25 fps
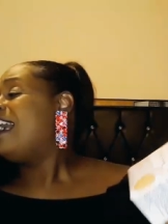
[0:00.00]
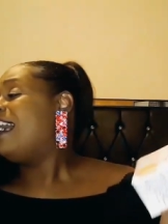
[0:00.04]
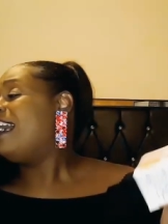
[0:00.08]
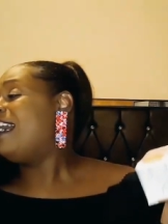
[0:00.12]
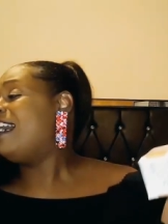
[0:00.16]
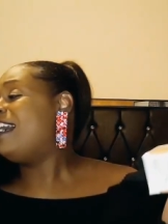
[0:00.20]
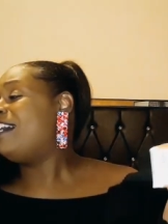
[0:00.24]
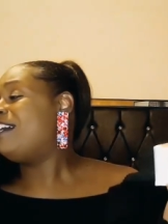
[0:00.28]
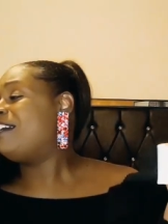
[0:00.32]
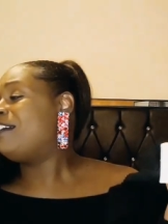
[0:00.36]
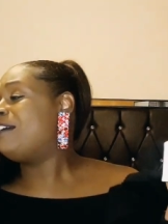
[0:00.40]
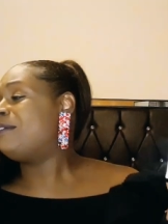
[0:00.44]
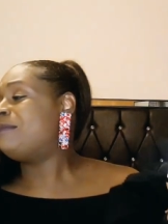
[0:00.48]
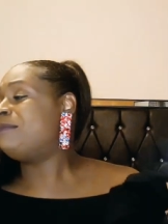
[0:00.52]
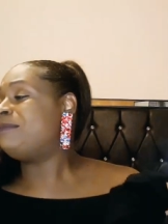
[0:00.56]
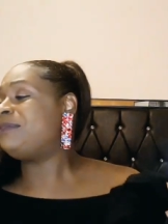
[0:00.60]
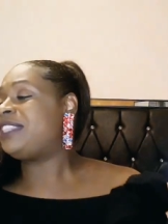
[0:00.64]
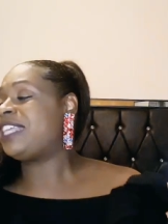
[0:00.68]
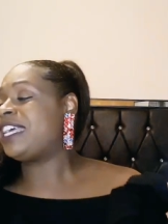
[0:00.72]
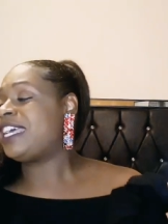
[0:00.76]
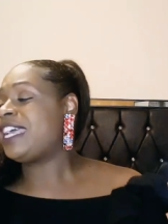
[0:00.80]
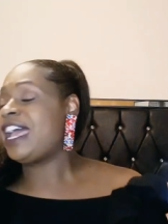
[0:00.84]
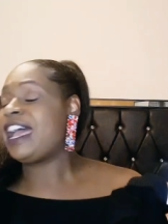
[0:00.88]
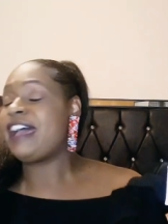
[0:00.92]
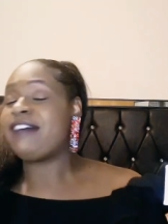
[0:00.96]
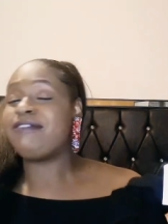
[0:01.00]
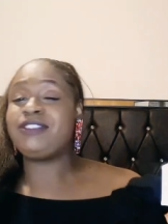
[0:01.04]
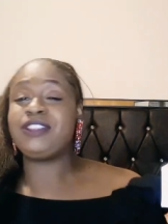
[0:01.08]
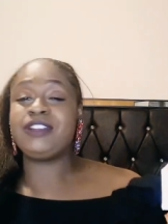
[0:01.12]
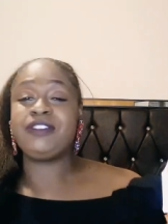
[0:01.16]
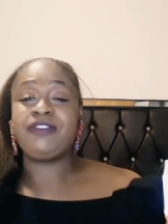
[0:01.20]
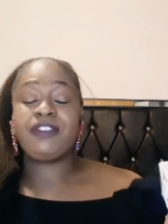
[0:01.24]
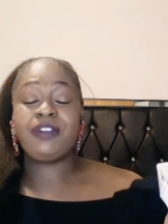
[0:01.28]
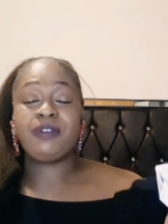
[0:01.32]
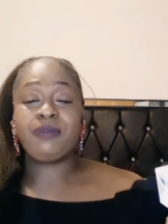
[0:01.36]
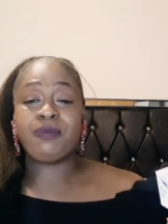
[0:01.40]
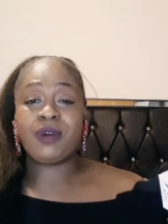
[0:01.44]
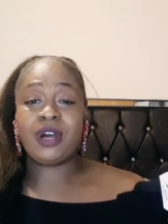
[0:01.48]
Um, they have
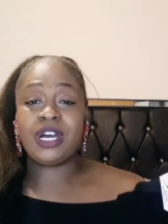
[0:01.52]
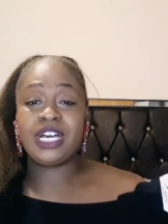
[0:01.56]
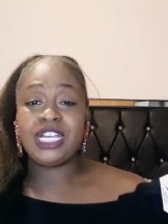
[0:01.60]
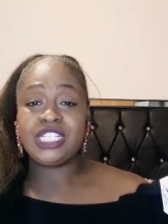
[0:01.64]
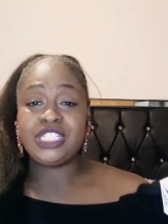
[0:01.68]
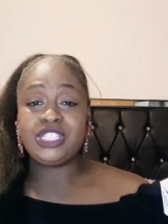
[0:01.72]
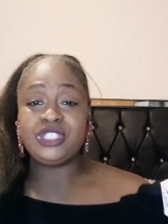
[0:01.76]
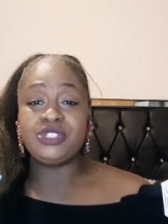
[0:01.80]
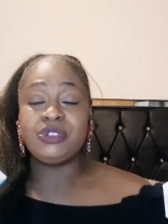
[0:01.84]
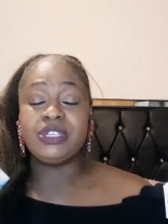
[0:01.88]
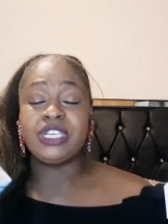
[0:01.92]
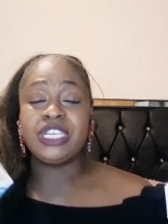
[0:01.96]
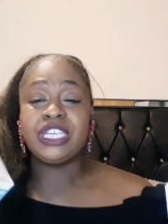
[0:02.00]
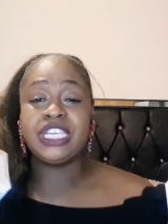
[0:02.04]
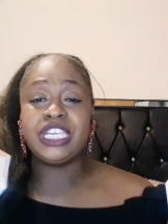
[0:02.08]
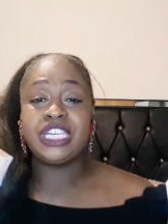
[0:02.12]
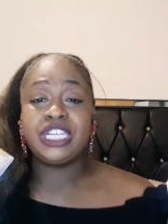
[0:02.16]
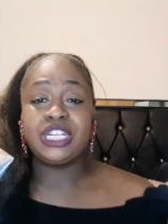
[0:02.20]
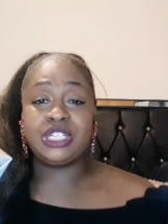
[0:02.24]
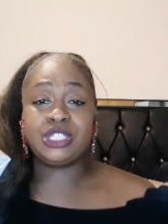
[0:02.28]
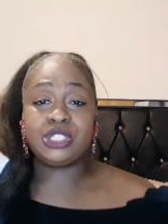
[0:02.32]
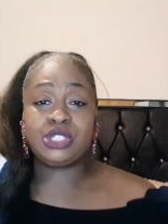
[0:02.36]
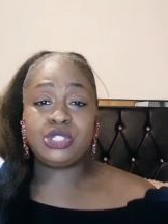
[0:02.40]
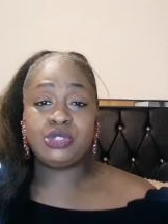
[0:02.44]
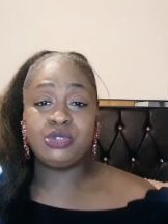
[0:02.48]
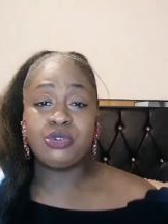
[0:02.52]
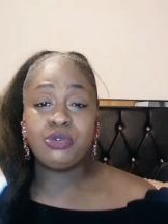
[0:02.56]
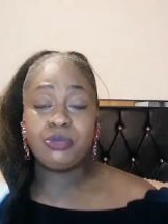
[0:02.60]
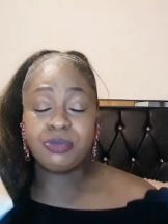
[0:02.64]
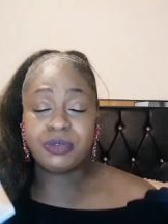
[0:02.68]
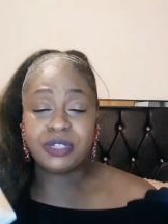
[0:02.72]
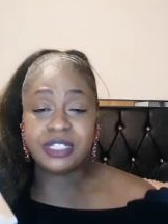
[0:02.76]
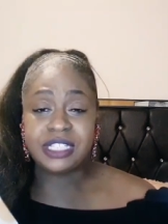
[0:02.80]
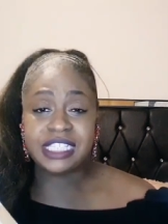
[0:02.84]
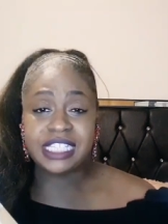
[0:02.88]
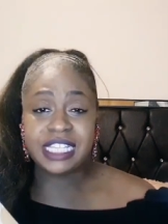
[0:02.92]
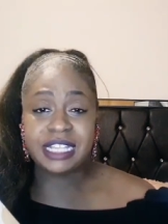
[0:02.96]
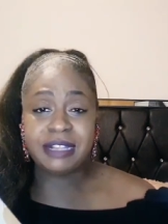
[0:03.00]
different ones. You can get a two
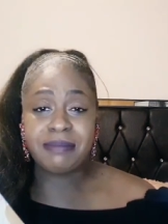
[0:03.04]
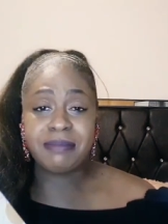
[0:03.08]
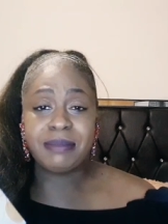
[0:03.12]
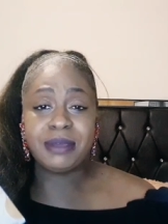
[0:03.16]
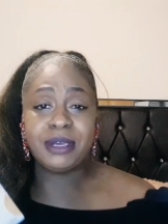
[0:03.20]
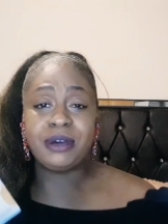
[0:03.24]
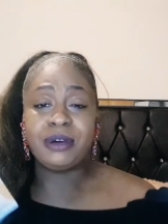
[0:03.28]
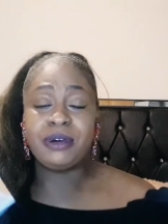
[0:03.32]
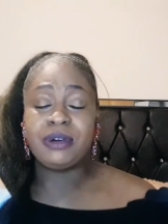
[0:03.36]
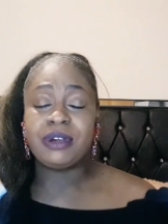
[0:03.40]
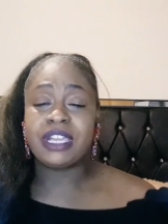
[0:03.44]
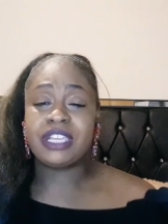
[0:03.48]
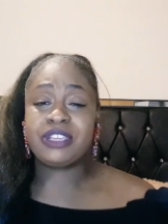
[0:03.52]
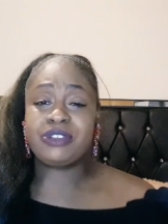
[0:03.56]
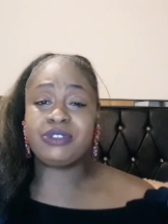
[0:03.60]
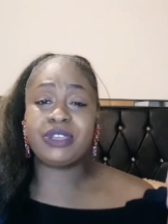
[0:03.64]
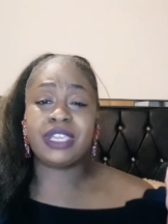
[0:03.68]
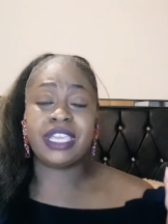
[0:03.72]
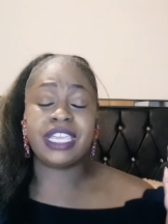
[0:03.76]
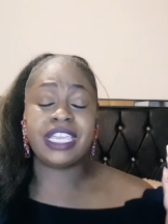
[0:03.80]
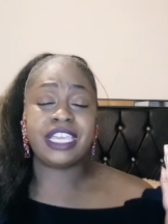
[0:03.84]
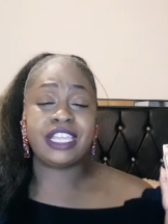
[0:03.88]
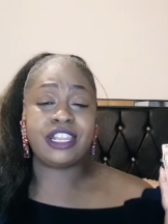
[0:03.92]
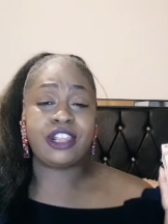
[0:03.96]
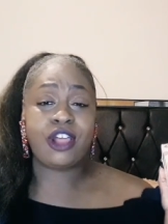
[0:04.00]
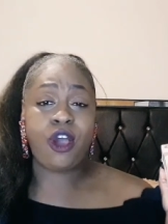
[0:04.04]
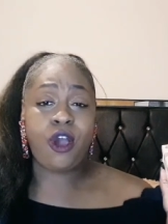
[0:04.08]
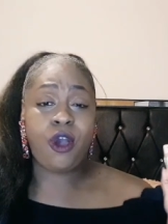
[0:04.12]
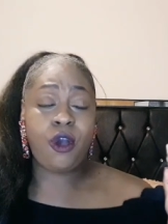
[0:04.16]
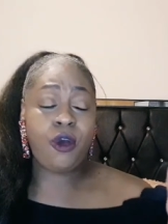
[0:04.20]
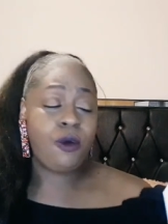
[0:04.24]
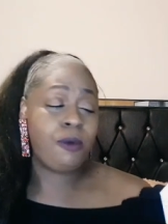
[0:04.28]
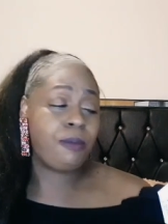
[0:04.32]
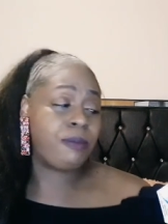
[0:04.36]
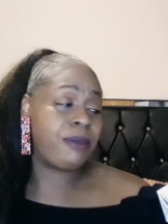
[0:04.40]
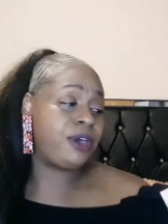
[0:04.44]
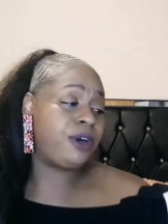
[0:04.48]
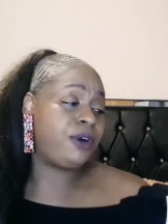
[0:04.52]
percent milk. You can get
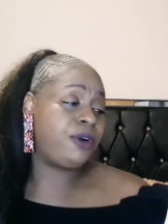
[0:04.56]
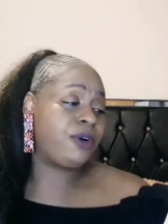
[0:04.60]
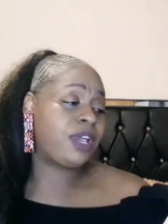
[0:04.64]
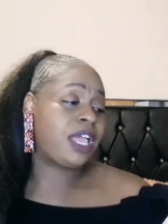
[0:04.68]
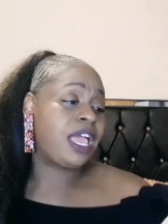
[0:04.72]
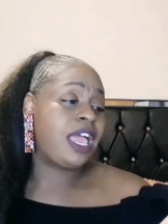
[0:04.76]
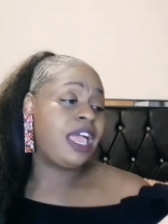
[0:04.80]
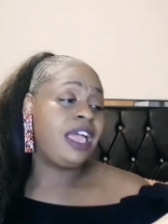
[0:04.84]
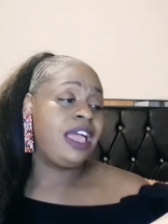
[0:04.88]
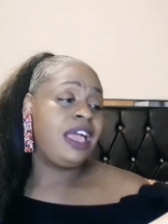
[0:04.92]
whole milk.